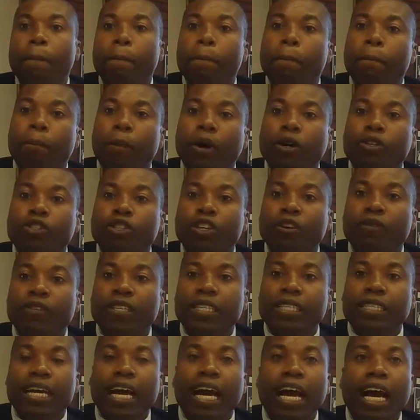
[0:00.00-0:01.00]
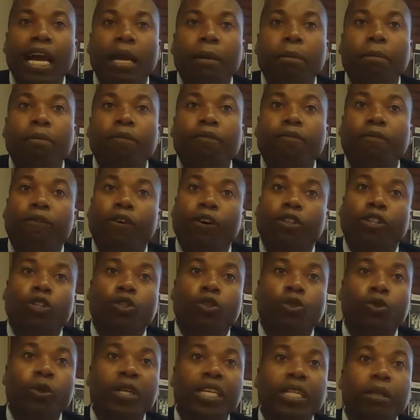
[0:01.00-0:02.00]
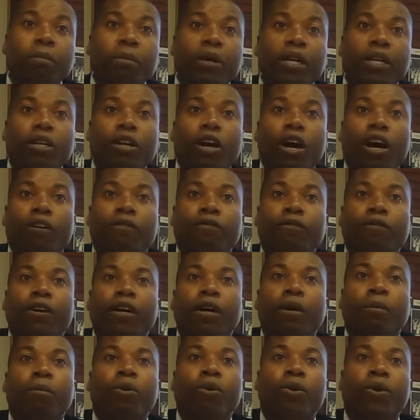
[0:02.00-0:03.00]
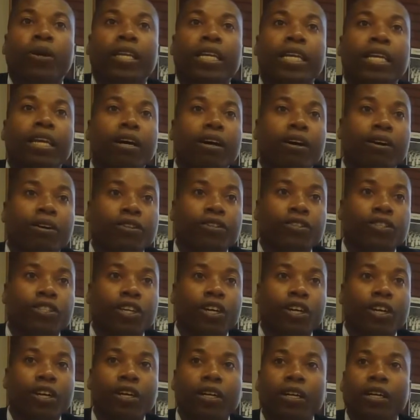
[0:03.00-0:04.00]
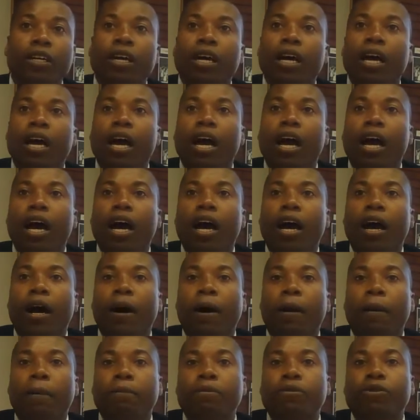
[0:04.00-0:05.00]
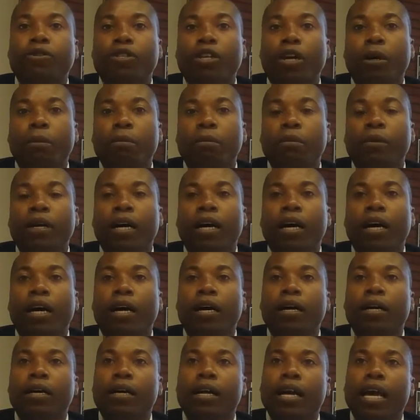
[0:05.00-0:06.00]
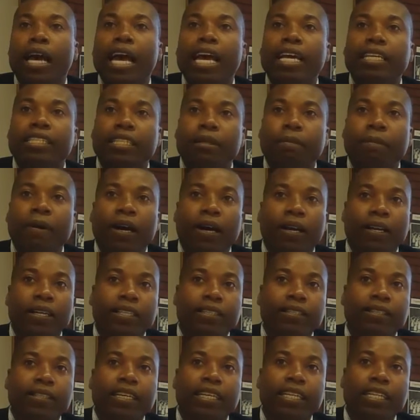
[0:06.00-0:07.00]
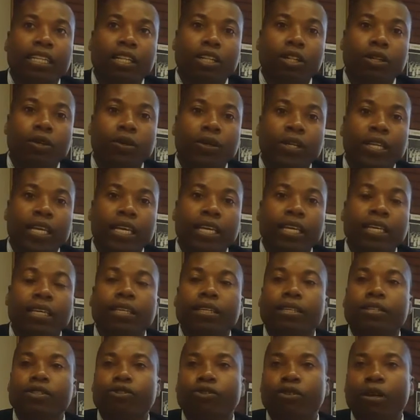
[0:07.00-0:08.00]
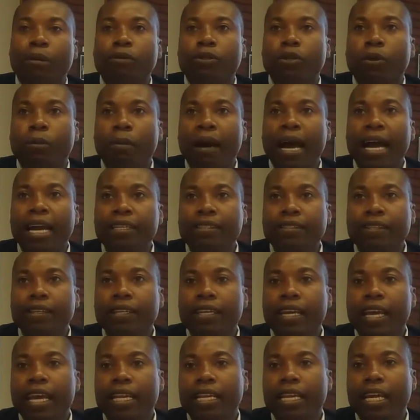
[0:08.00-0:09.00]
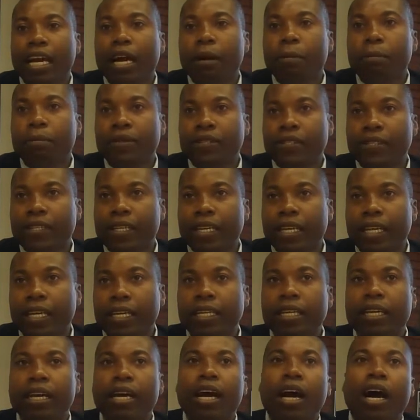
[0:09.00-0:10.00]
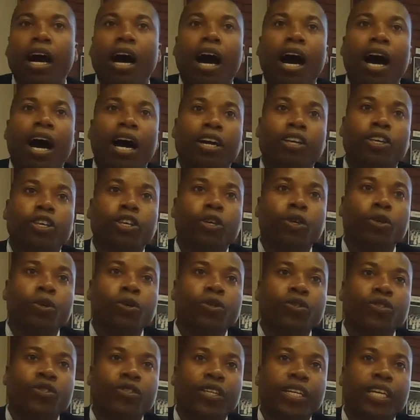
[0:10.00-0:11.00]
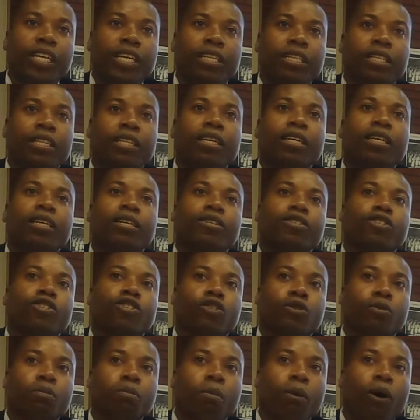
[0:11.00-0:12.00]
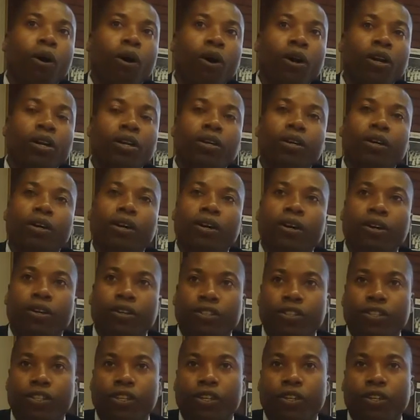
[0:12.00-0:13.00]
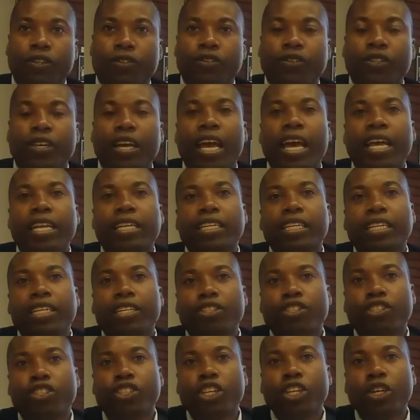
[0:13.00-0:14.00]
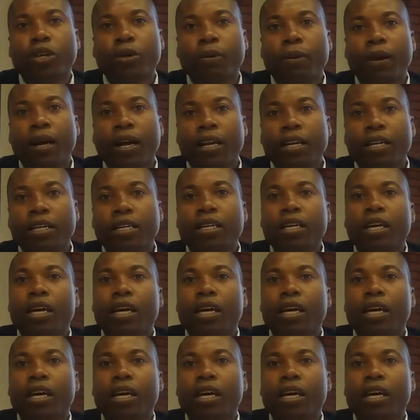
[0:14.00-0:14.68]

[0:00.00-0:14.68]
most of the time for the treatment of Buruli ulcer, some antibiotics including streptomycin and ampicillin are used in small ulcers, and in general